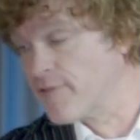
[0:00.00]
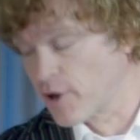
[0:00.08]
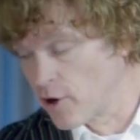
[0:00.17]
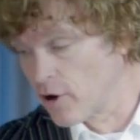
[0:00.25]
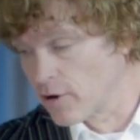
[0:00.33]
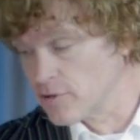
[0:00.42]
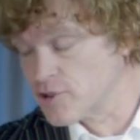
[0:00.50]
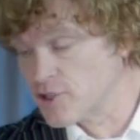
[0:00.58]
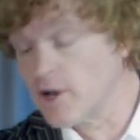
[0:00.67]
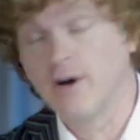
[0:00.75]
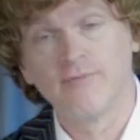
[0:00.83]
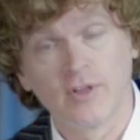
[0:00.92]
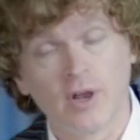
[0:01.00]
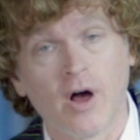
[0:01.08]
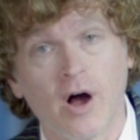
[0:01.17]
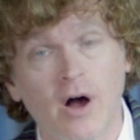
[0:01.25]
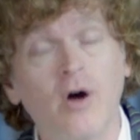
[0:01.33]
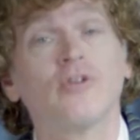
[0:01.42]
the curse of the
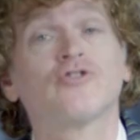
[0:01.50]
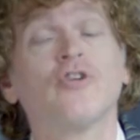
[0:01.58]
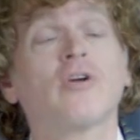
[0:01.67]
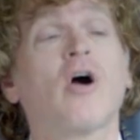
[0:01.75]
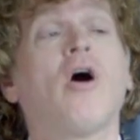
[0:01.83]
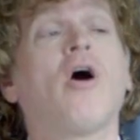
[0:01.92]
law took